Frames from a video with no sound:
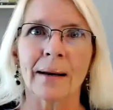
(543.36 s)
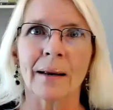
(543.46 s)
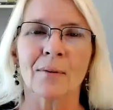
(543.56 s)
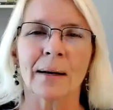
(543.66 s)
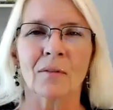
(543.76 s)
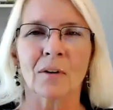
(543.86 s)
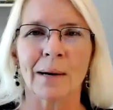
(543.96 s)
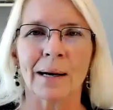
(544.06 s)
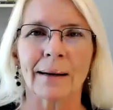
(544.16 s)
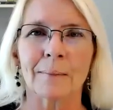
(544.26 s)
training for
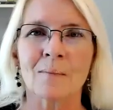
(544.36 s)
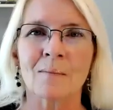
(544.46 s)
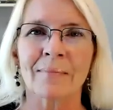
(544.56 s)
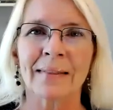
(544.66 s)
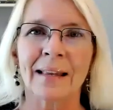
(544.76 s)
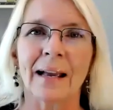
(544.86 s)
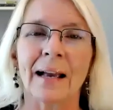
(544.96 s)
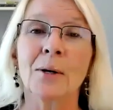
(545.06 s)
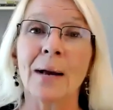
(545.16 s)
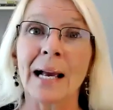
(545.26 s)
everybody.
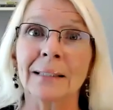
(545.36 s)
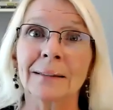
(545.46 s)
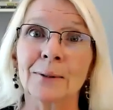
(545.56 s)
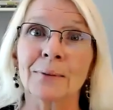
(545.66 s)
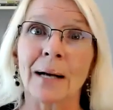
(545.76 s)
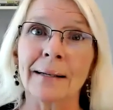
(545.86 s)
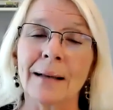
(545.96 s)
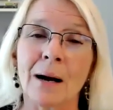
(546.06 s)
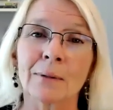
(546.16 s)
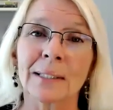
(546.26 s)
And you had to write
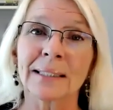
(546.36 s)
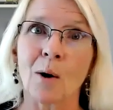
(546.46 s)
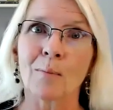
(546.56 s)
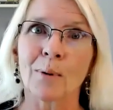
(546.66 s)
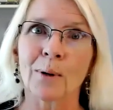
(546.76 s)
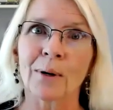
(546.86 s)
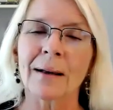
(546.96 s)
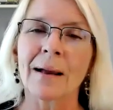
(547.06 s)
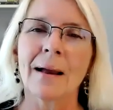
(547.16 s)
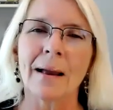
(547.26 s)
down this
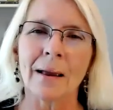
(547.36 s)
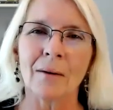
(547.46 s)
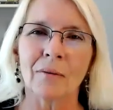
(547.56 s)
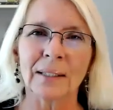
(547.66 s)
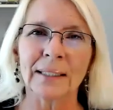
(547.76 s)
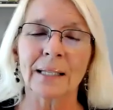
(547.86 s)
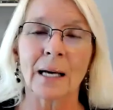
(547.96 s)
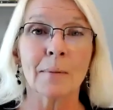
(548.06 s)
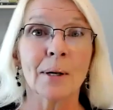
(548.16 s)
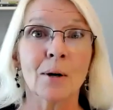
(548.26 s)
homework every
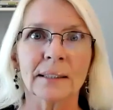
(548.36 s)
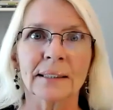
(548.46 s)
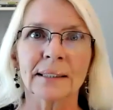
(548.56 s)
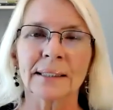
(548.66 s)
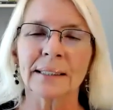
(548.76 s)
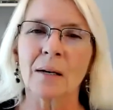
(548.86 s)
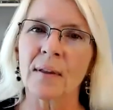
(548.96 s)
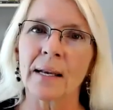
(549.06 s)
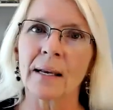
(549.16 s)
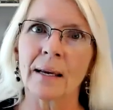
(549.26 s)
time you caught
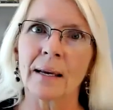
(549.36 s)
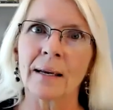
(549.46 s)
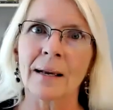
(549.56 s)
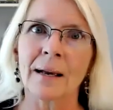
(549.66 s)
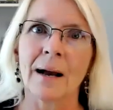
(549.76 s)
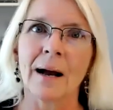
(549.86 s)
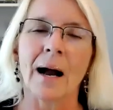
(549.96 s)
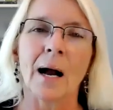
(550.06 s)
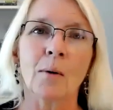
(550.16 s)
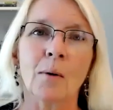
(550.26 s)
yourself thinking,
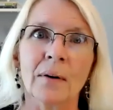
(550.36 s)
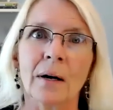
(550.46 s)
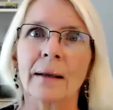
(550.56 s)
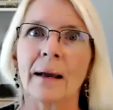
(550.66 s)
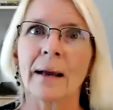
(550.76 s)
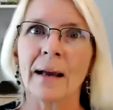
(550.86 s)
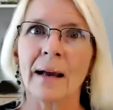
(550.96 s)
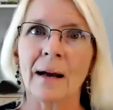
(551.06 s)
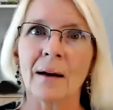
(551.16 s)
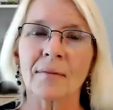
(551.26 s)
I will not, I
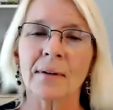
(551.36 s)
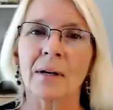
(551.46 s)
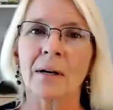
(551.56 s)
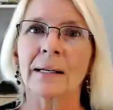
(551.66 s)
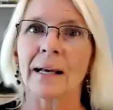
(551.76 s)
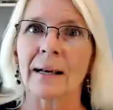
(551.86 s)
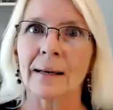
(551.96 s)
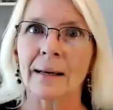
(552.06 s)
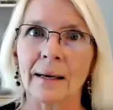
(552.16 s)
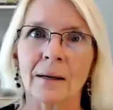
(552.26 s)
have not, I
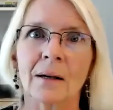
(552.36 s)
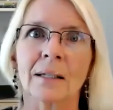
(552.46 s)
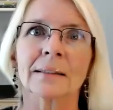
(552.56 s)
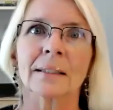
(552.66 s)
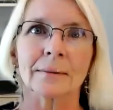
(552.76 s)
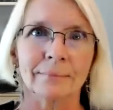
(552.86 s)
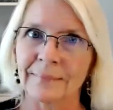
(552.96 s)
cannot,